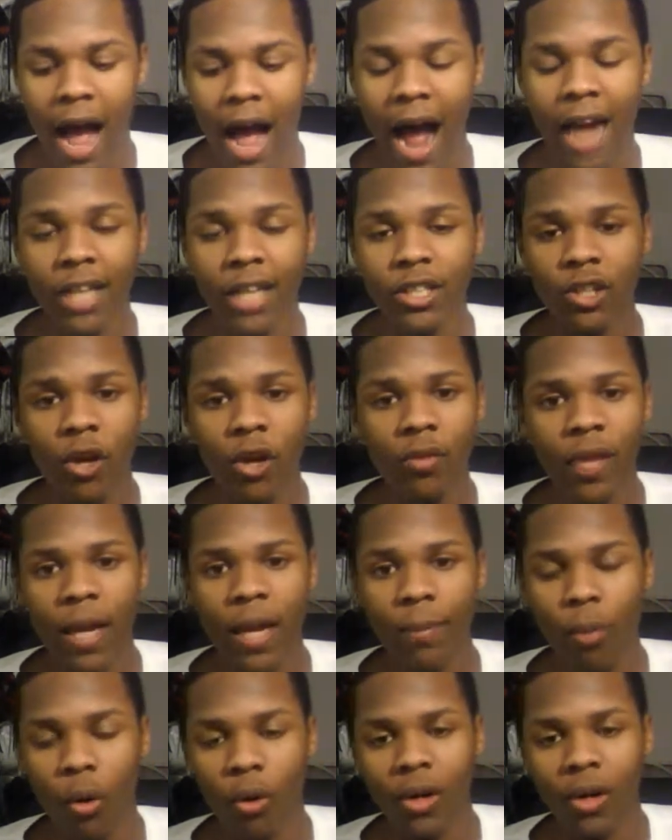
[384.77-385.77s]
I just don't
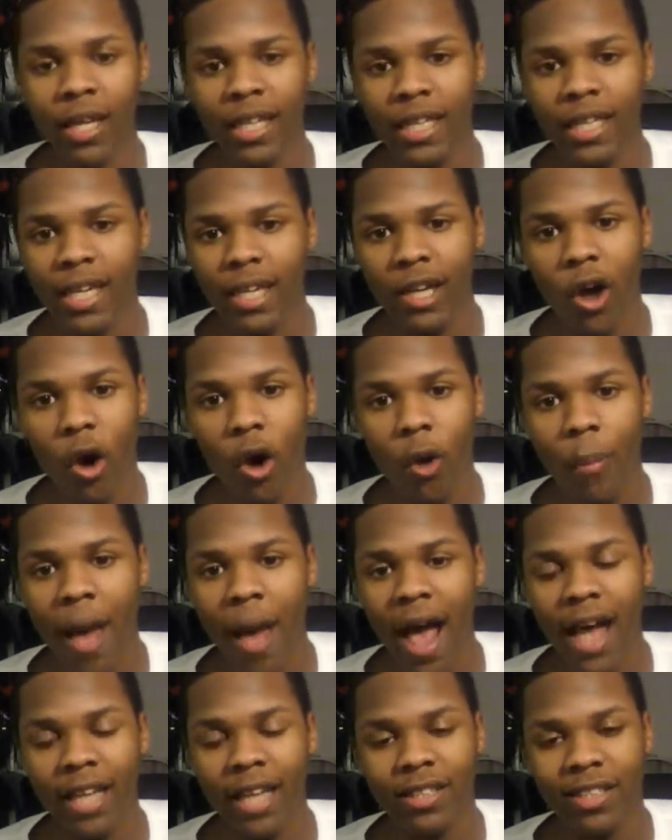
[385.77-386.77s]
think Portland can go
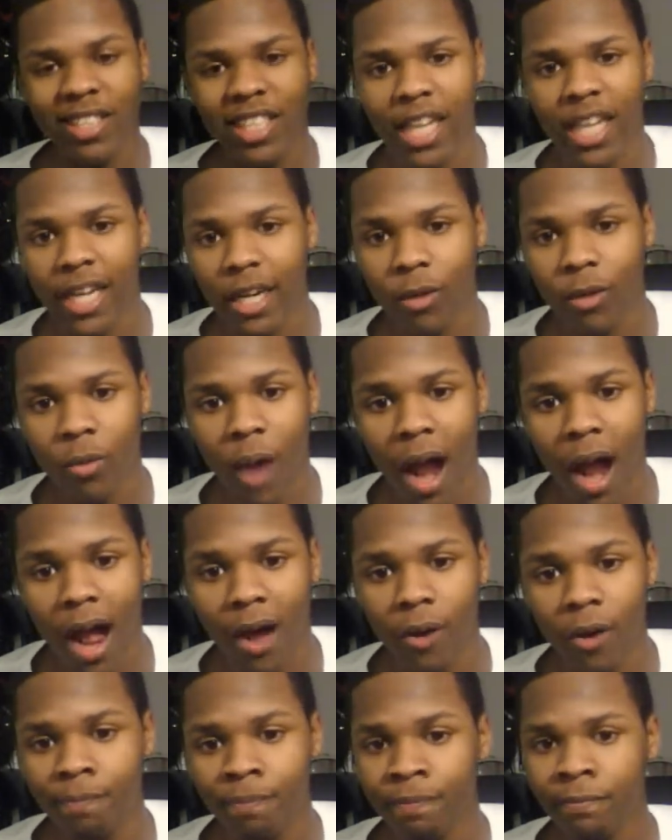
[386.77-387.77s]
past the second
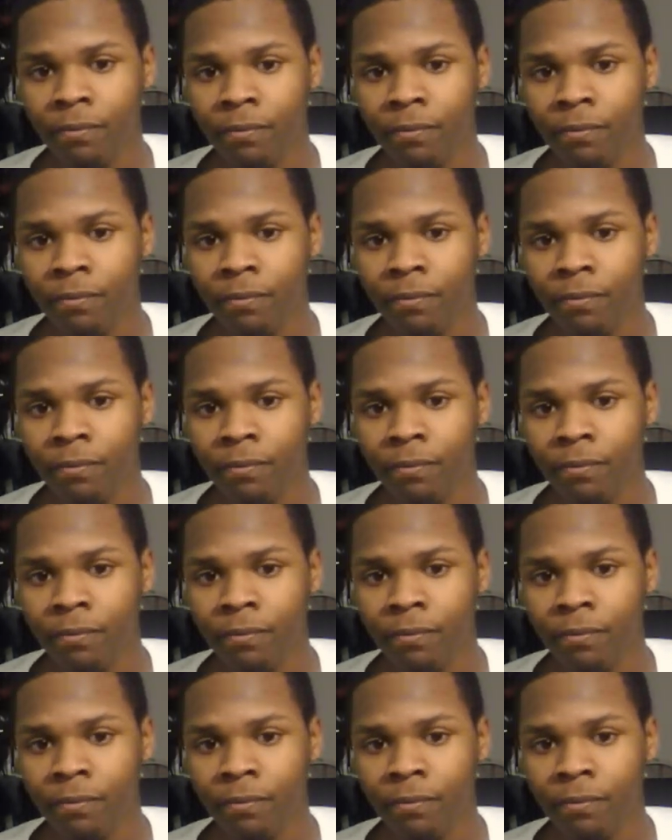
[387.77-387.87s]
round.